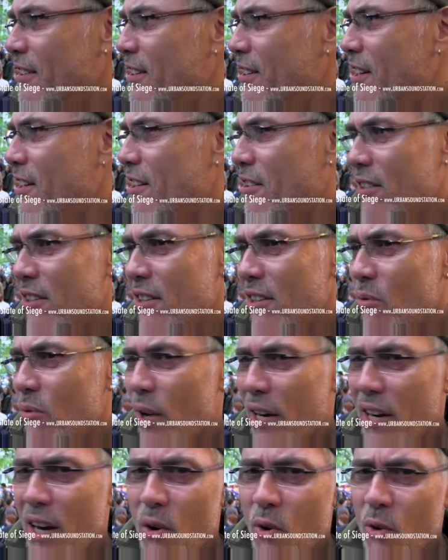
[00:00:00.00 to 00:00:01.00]
You know,
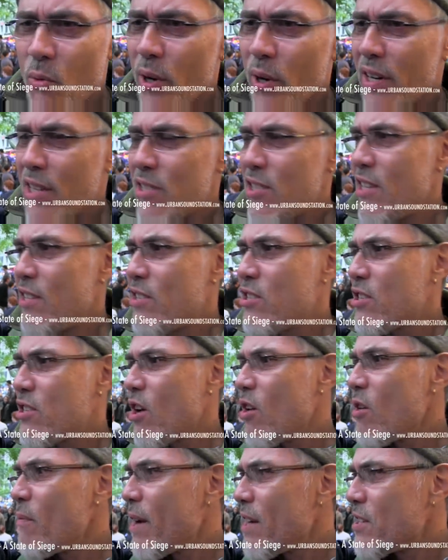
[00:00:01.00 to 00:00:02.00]
we're gonna we're gonna see
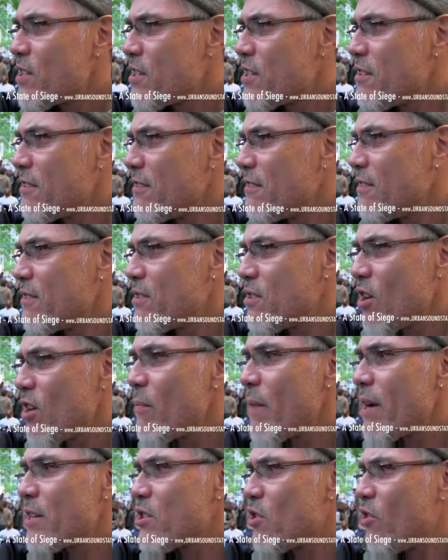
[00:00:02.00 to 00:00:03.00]
so much so
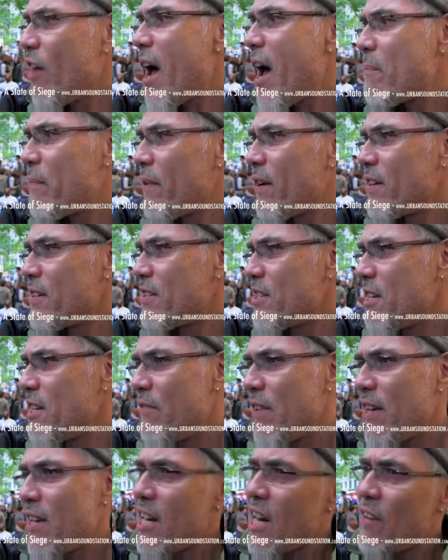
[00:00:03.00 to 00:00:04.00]
much crap on
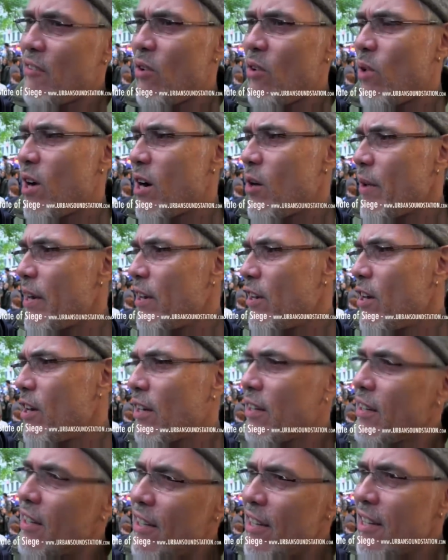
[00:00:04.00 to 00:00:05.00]
TV and everywhere we
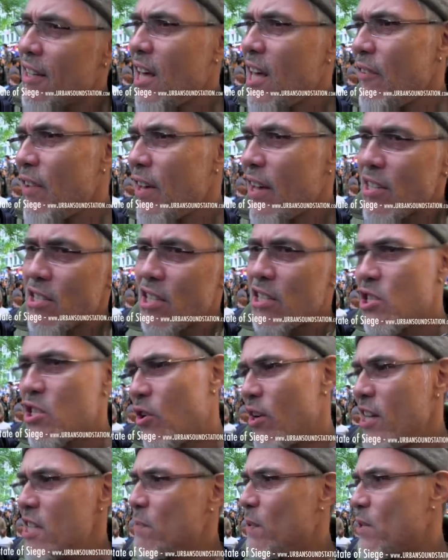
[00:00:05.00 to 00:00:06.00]
look, giving us a
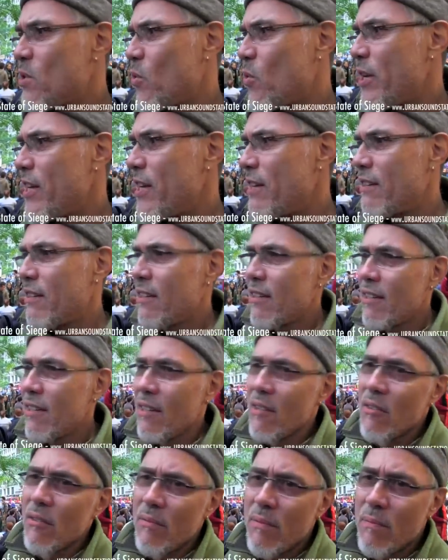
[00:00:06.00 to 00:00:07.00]
choice between
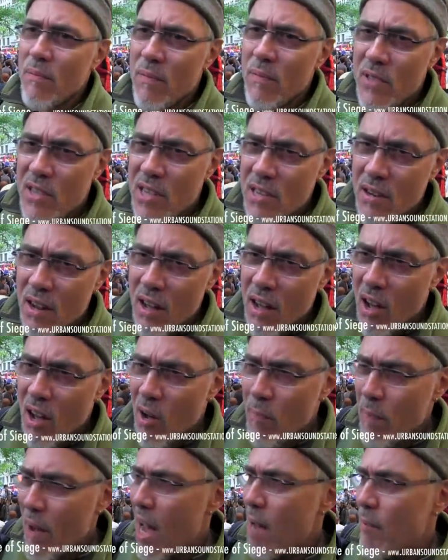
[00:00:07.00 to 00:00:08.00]

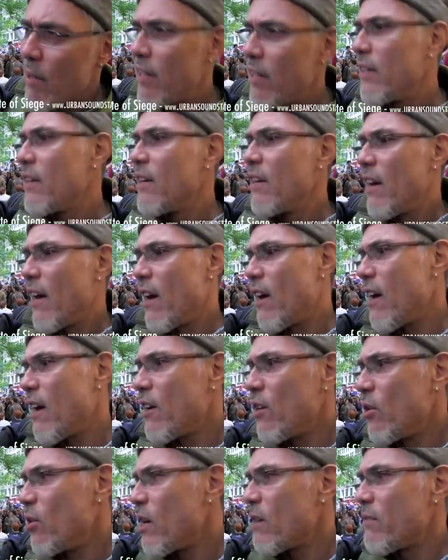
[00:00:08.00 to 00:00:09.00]
uh, Obama uh,
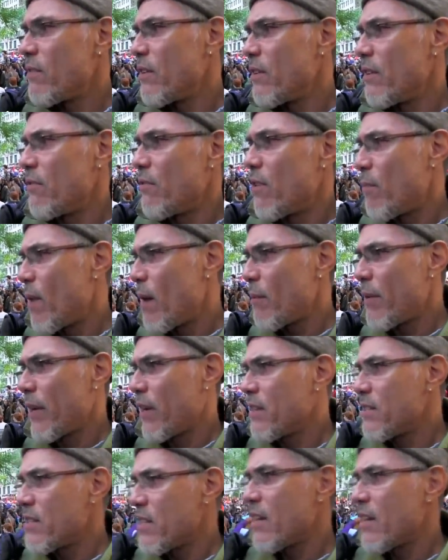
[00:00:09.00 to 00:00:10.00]
and whoever the
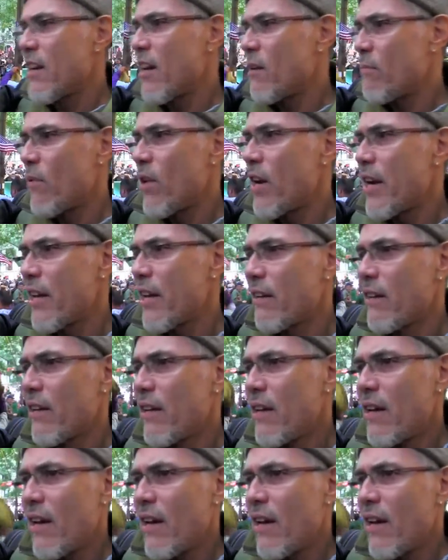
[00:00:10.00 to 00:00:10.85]
Republicans end up running.